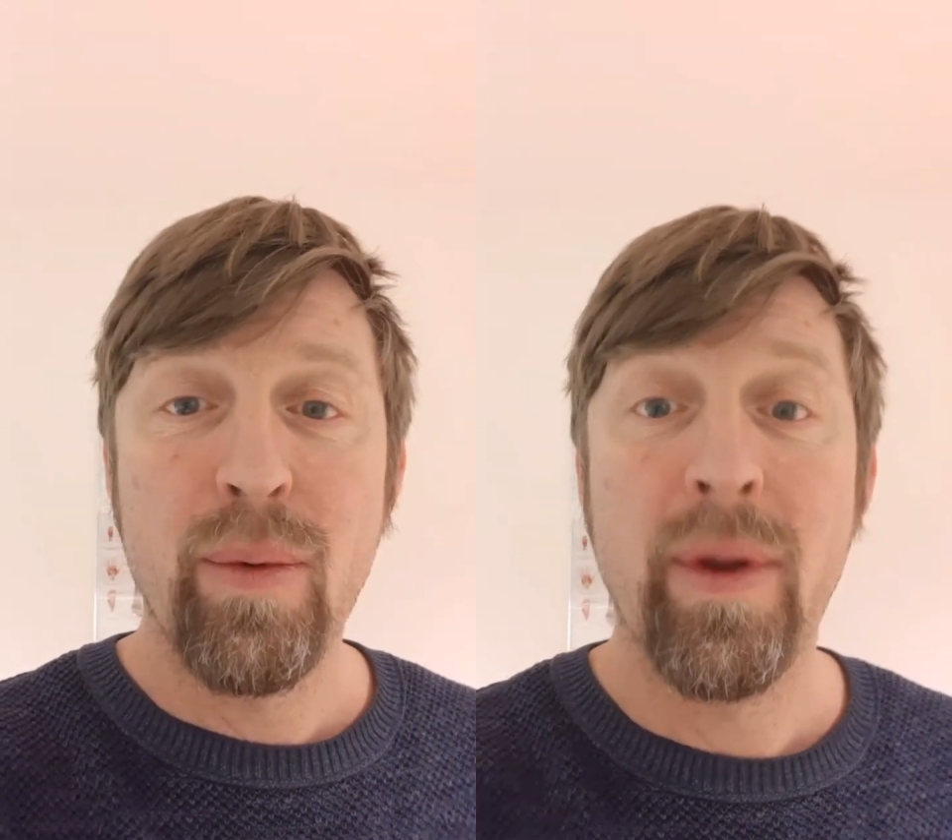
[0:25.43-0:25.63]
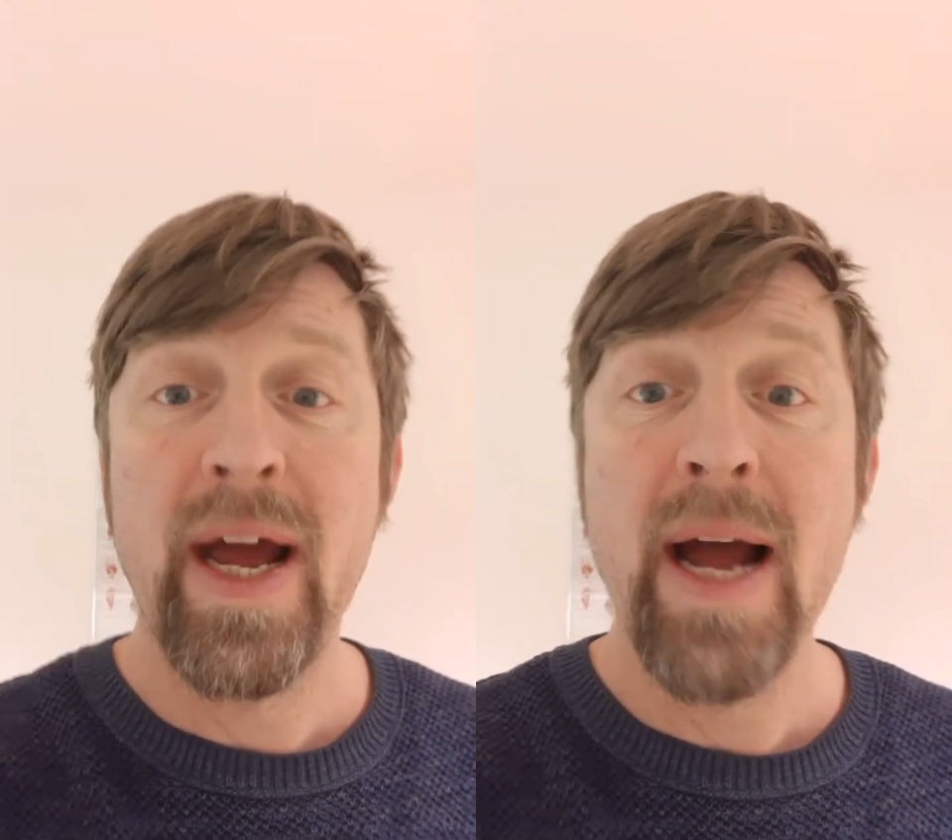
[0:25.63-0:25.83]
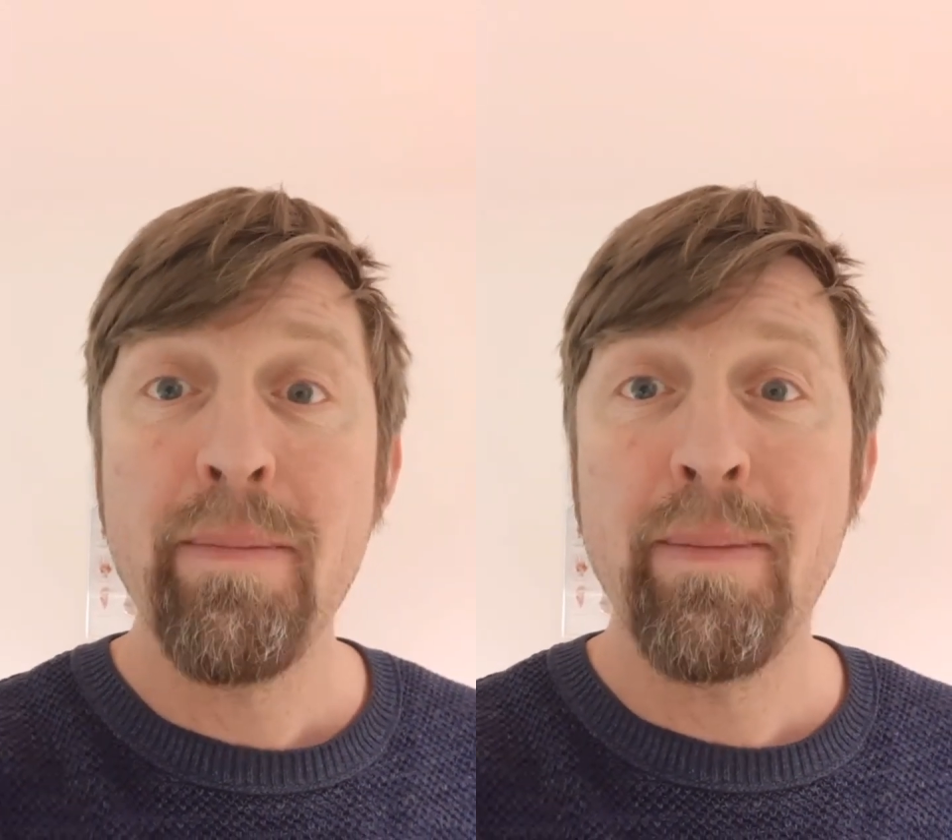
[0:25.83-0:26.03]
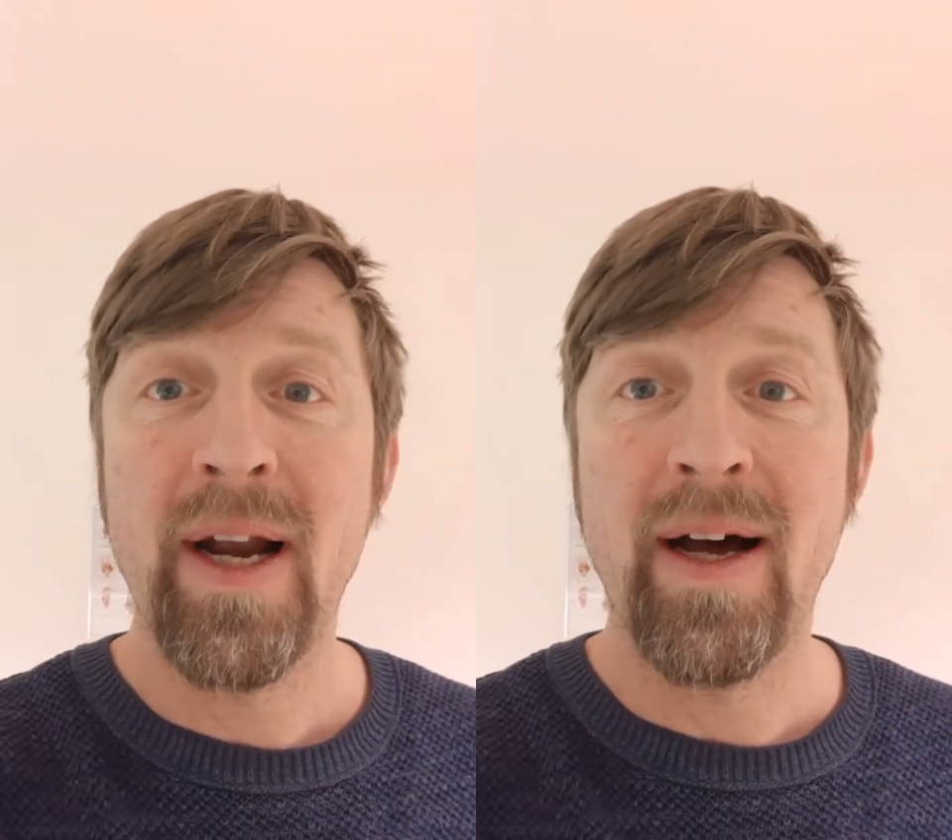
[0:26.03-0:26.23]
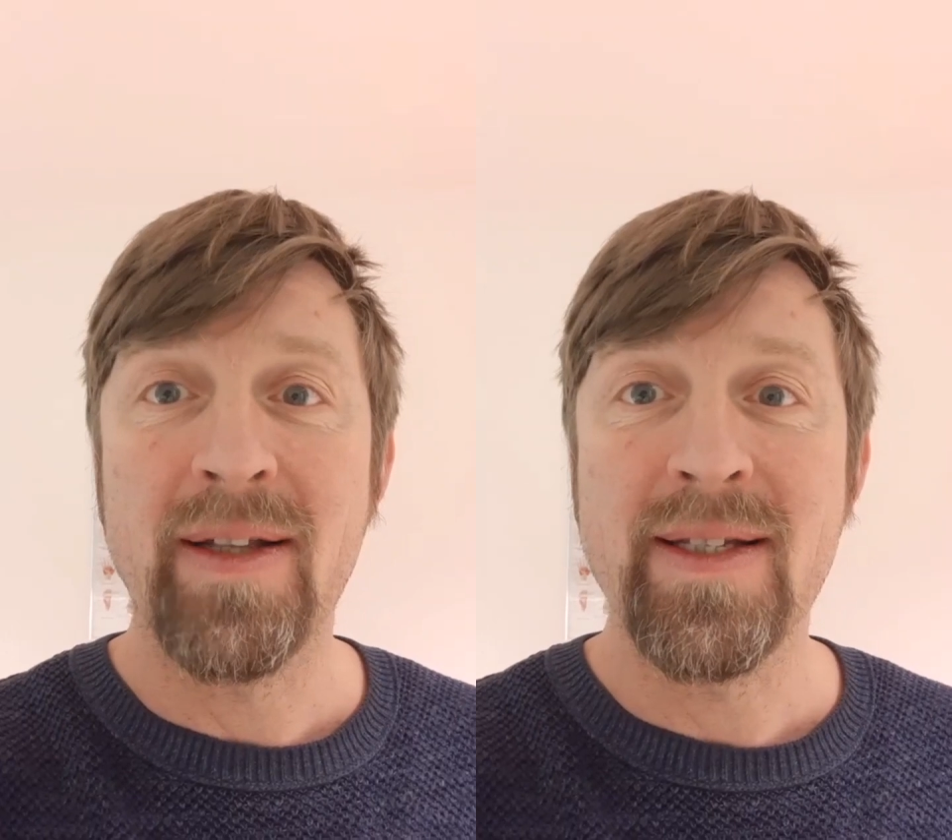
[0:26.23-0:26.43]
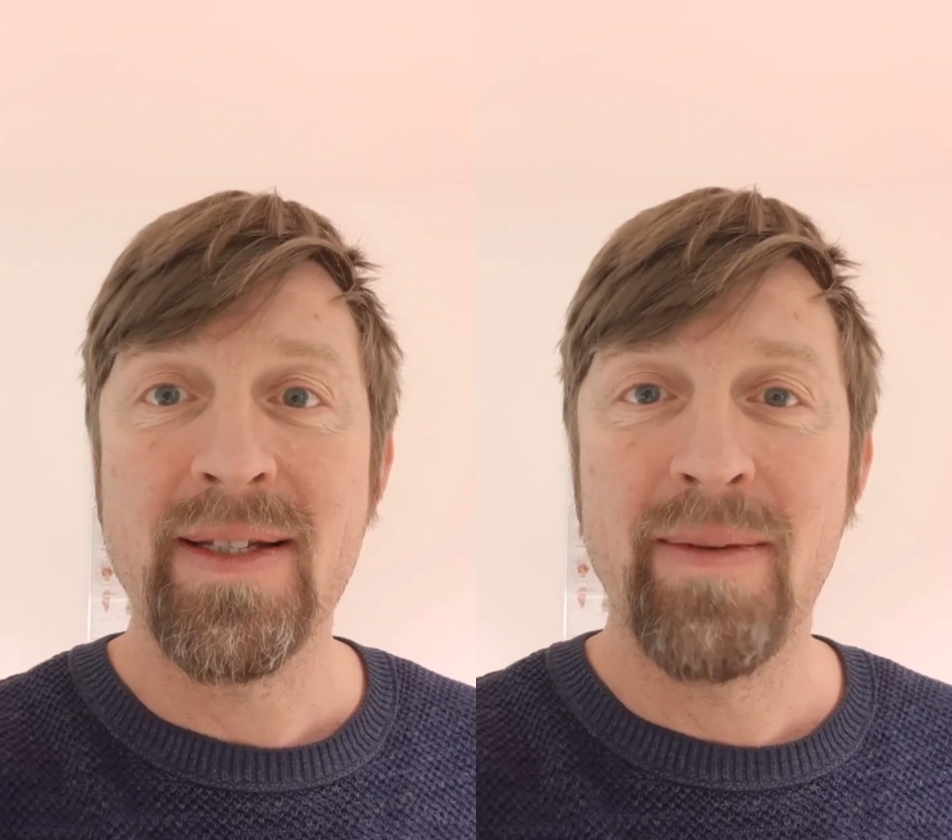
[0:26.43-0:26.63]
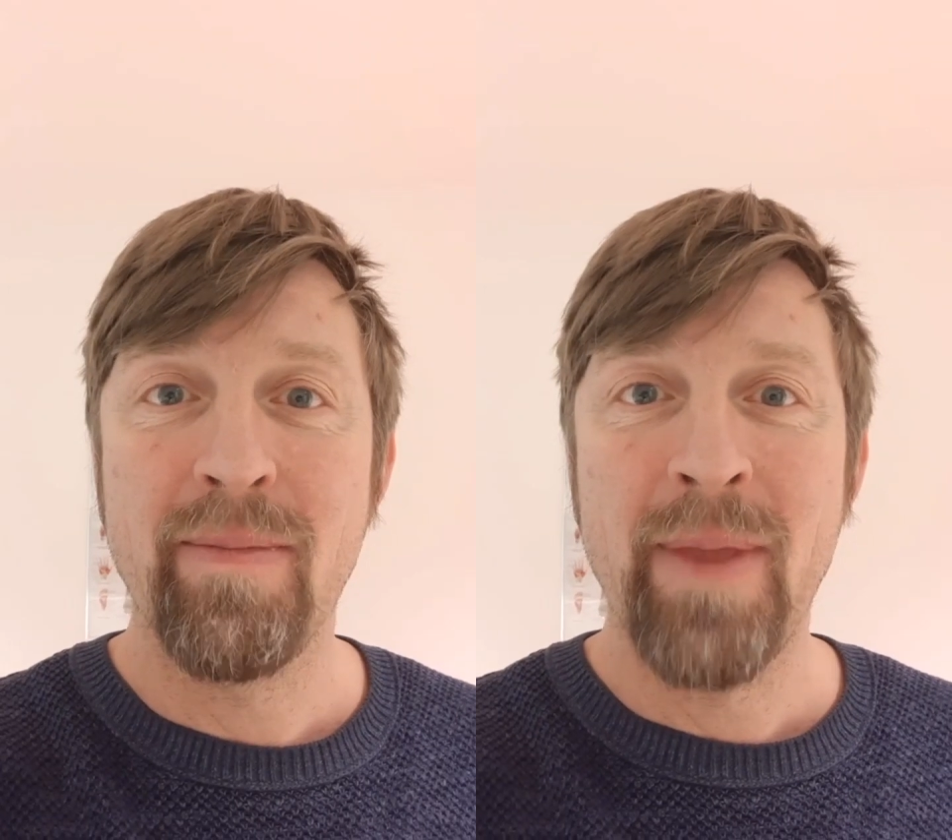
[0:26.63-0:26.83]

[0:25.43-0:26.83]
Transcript: with hemp plants.